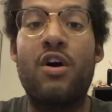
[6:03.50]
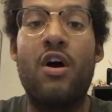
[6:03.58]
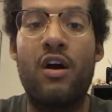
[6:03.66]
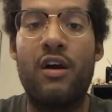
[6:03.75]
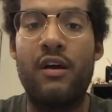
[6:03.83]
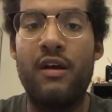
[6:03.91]

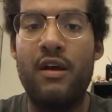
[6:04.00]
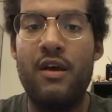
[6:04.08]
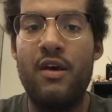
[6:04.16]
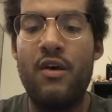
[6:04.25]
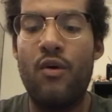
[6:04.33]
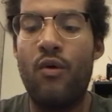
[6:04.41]
talk,
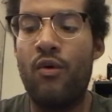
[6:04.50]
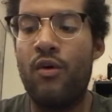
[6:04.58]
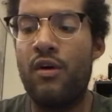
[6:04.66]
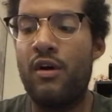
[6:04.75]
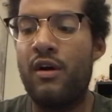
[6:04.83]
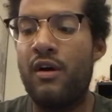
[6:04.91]

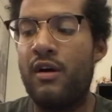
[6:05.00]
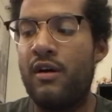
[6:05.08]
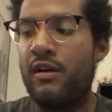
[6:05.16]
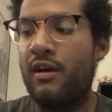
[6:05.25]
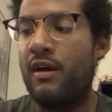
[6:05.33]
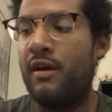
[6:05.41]

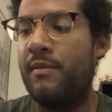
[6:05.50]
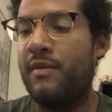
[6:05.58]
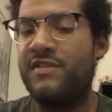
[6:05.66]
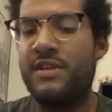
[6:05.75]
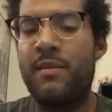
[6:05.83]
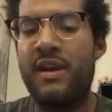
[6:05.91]
or
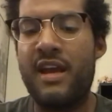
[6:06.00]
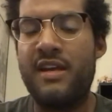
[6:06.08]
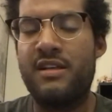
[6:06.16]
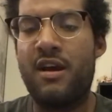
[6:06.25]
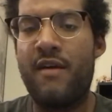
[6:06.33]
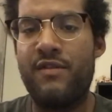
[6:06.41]
if somebody
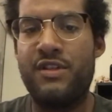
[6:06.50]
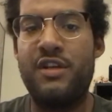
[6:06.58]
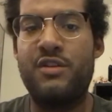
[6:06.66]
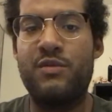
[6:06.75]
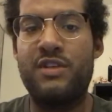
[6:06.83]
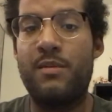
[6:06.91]
has a
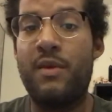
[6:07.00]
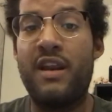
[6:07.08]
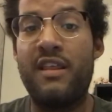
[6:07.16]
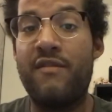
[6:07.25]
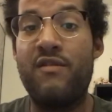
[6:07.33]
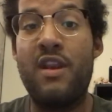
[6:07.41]
conversation with
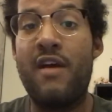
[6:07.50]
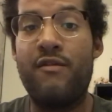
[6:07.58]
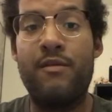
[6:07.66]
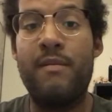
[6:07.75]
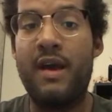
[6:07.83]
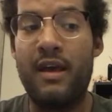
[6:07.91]
somebody they've
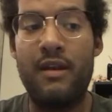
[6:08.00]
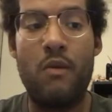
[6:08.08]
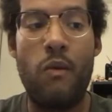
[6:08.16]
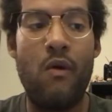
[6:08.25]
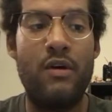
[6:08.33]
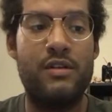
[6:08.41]
never met.
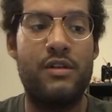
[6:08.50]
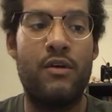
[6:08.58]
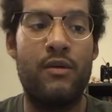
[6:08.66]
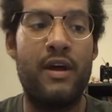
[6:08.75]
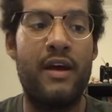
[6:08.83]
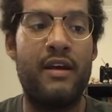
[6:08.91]
So,
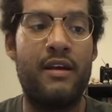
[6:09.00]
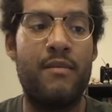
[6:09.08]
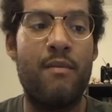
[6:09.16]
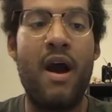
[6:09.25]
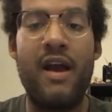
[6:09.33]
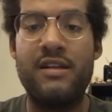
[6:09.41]
like in
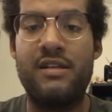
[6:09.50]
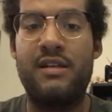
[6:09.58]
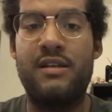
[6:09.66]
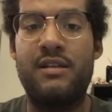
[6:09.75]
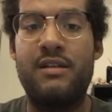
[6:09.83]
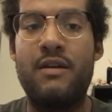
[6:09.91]
my
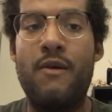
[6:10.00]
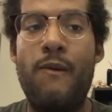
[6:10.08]
instance,